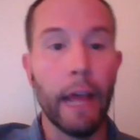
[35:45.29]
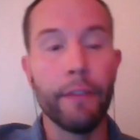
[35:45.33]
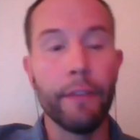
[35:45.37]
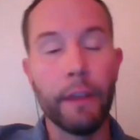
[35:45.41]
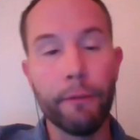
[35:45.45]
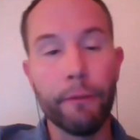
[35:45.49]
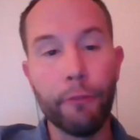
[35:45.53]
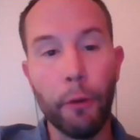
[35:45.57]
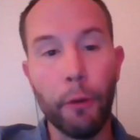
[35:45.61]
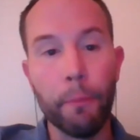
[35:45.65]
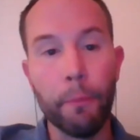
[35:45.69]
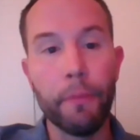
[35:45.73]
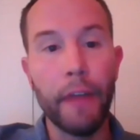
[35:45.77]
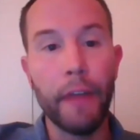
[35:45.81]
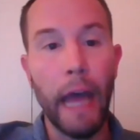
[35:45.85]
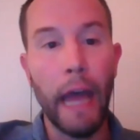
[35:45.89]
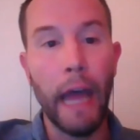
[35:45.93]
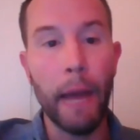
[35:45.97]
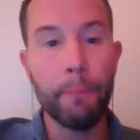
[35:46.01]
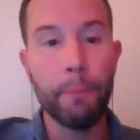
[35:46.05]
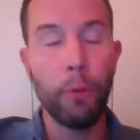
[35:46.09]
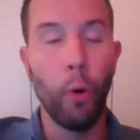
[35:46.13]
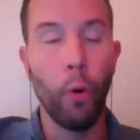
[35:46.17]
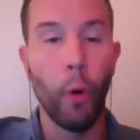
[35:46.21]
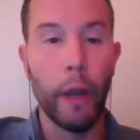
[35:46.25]
And then from
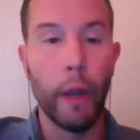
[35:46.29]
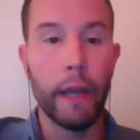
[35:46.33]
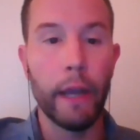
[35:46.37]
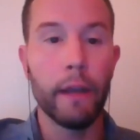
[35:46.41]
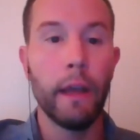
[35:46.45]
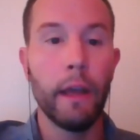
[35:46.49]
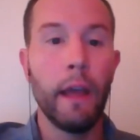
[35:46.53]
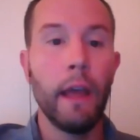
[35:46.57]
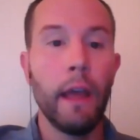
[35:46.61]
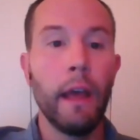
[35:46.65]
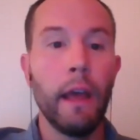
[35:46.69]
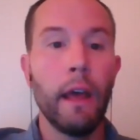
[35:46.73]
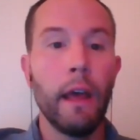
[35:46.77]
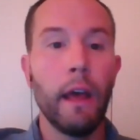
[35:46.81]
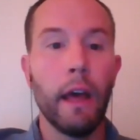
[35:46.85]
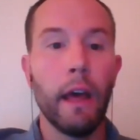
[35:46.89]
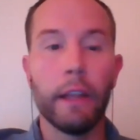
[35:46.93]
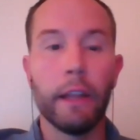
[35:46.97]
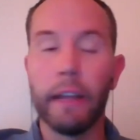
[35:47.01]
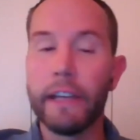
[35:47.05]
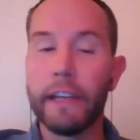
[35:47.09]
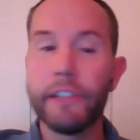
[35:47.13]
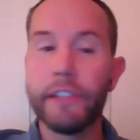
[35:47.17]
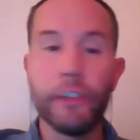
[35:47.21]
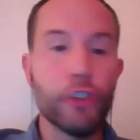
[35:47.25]
that point,
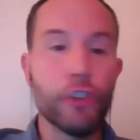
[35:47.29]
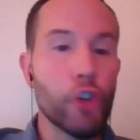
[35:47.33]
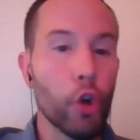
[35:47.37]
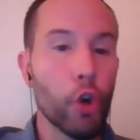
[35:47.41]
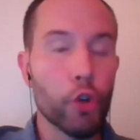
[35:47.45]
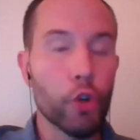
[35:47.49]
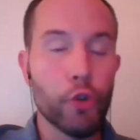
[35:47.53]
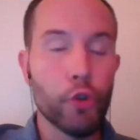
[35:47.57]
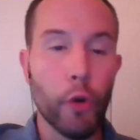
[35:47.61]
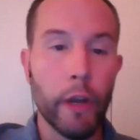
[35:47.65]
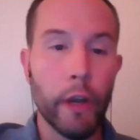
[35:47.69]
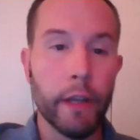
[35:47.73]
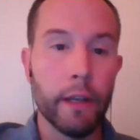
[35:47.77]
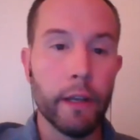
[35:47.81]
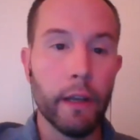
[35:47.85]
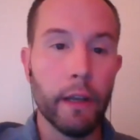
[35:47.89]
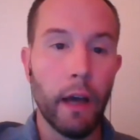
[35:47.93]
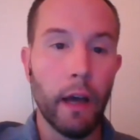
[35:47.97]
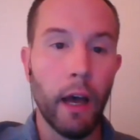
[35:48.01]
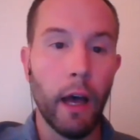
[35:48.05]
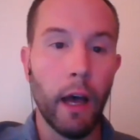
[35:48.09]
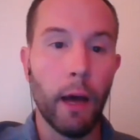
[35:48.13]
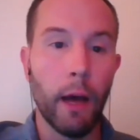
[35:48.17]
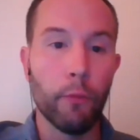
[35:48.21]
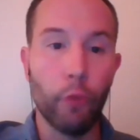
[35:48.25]
unless the children
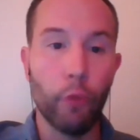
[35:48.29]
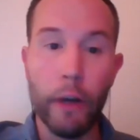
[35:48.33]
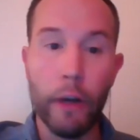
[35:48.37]
um,